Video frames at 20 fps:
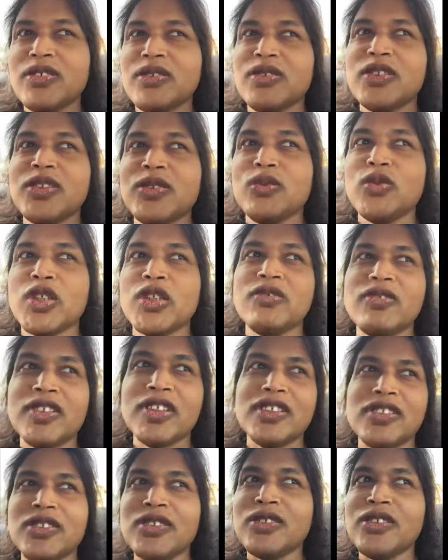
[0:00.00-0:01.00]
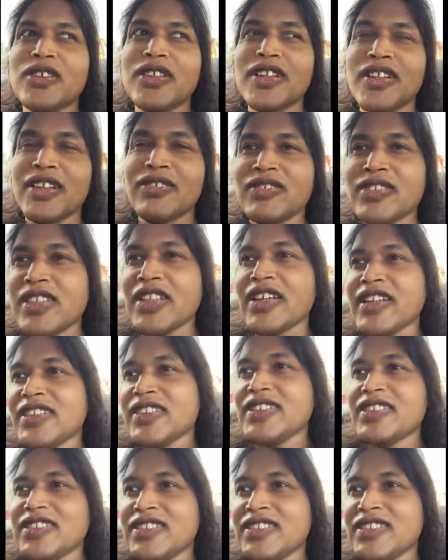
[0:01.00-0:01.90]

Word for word: do this work for the dole, and I was like,